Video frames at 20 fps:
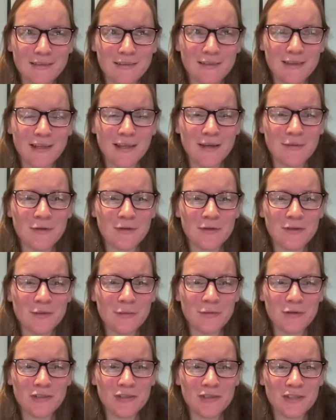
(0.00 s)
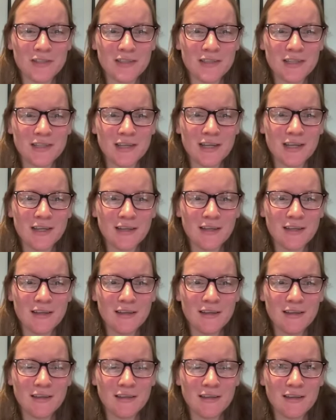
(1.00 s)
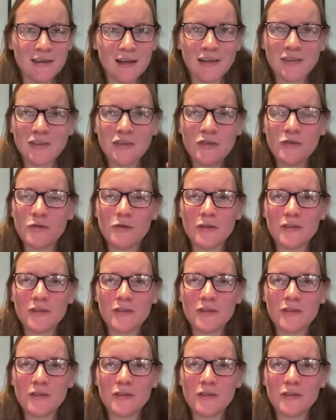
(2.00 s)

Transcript: Like it would just like I don't know,